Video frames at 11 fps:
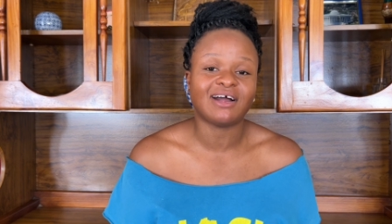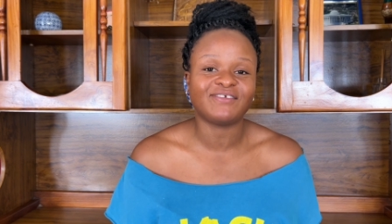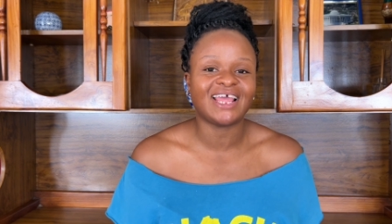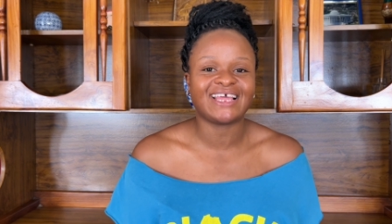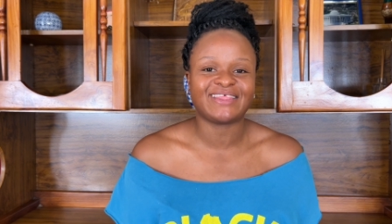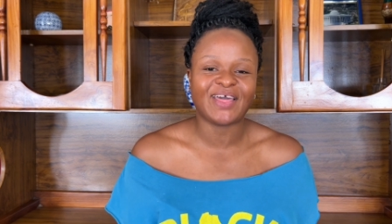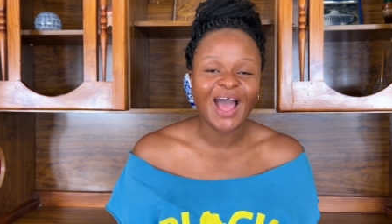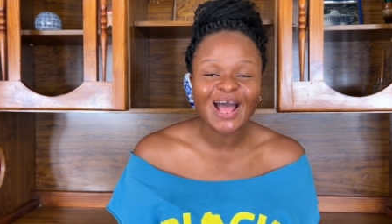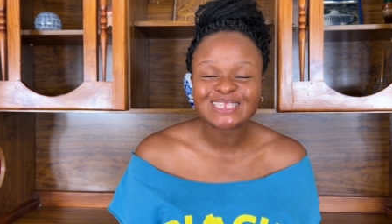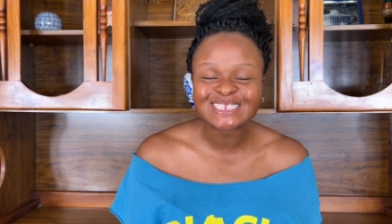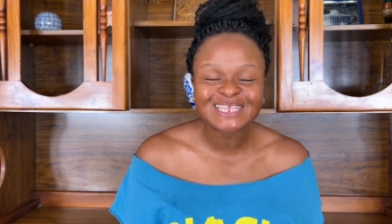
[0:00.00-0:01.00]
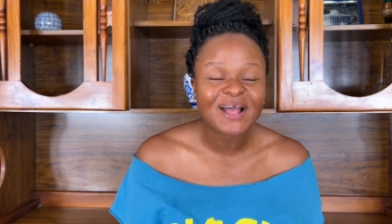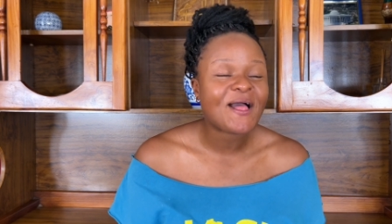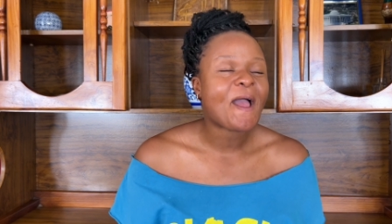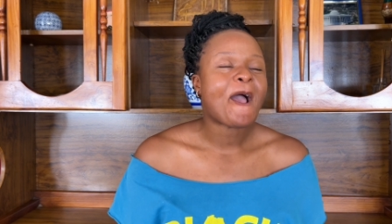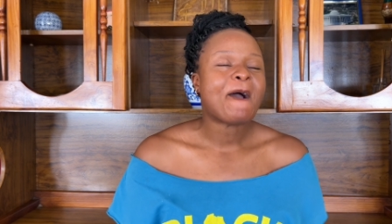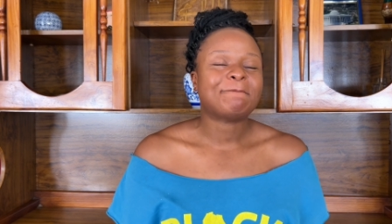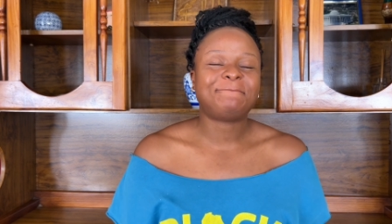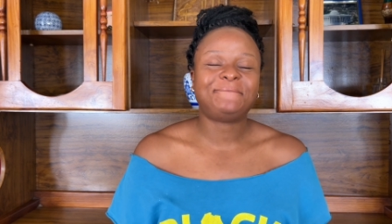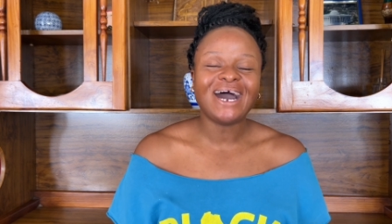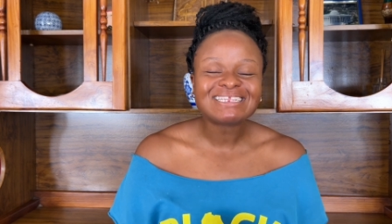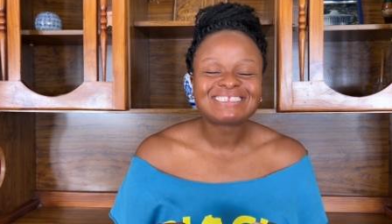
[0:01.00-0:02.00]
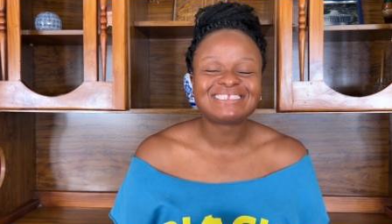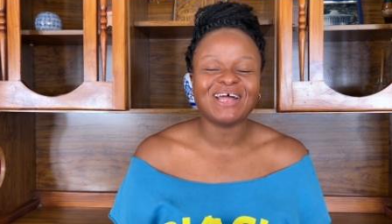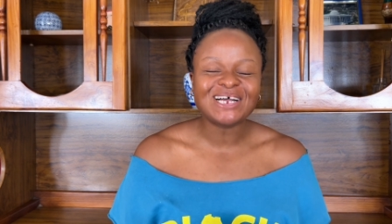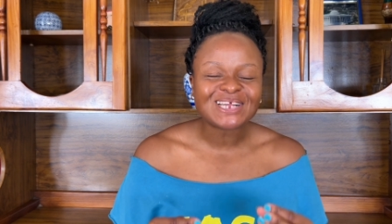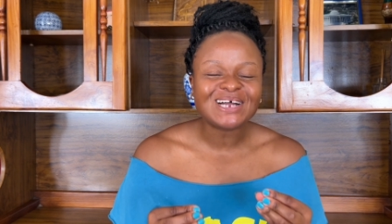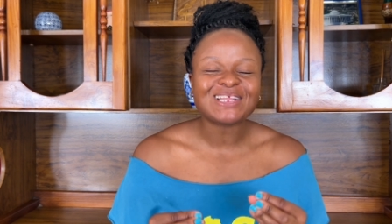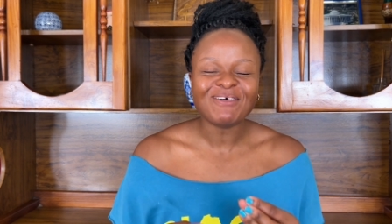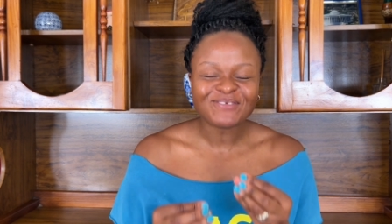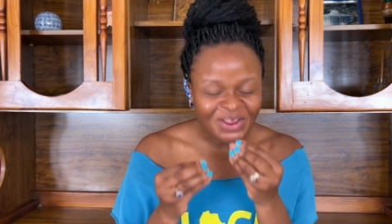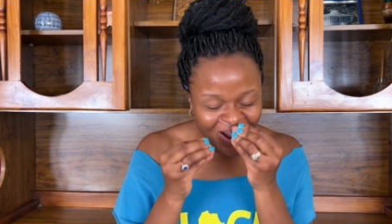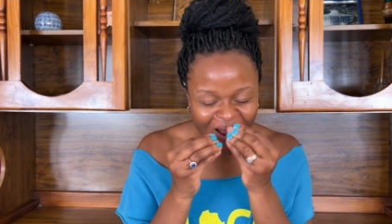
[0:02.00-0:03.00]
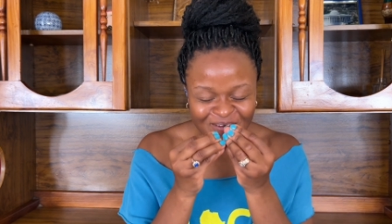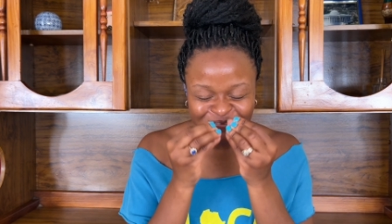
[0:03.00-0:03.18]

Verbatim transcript: like that. But the South African